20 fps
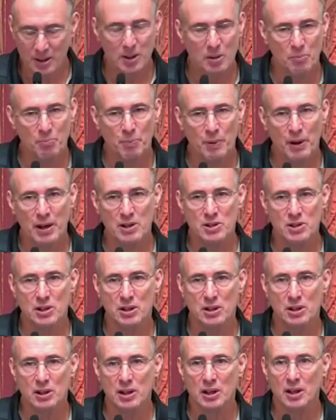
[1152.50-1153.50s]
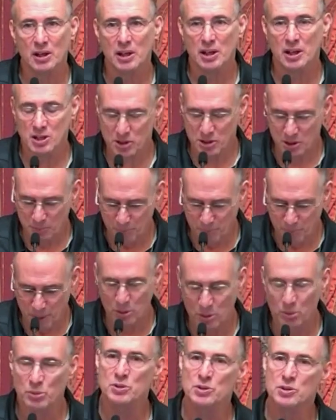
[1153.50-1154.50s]
The budget is the
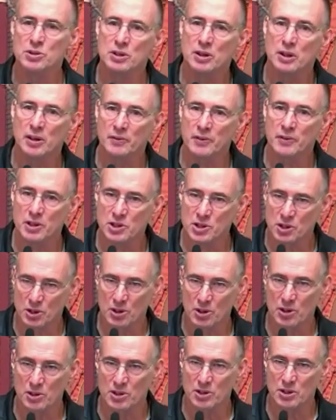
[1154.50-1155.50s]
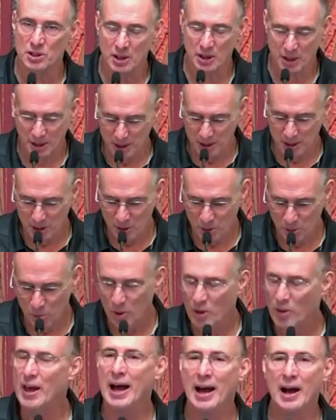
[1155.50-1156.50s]
bones of the church.
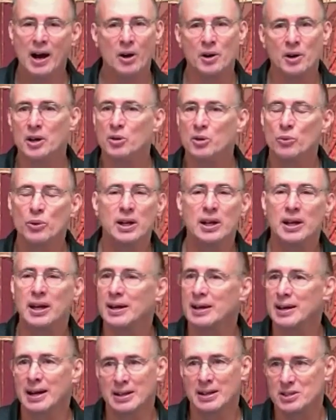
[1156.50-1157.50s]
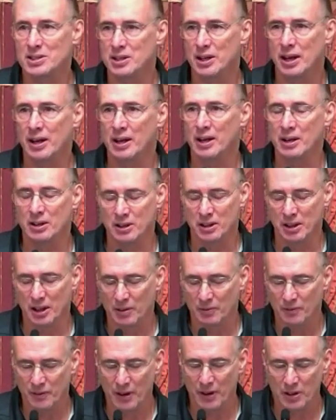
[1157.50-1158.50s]
Without it, we cannot stand
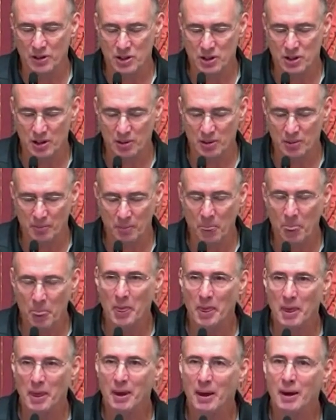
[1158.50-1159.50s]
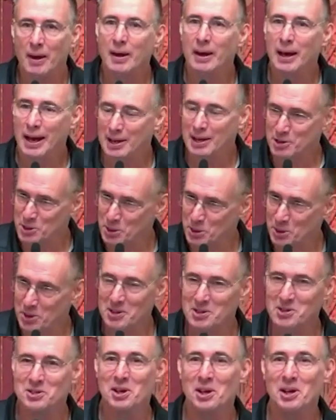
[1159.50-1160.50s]
and function. As you
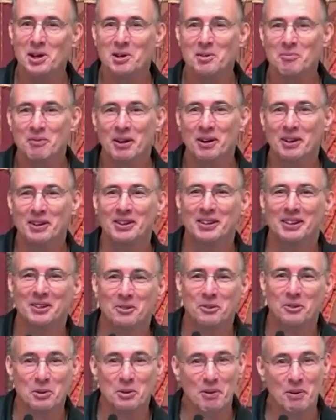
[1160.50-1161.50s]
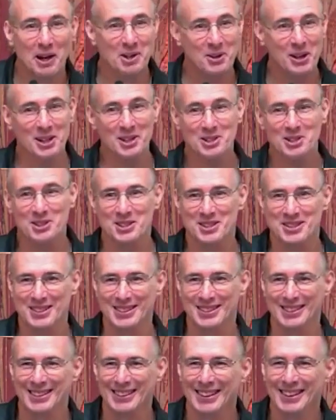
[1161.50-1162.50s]
can see with my
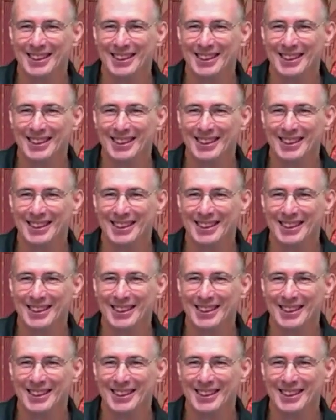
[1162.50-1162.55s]
crutches,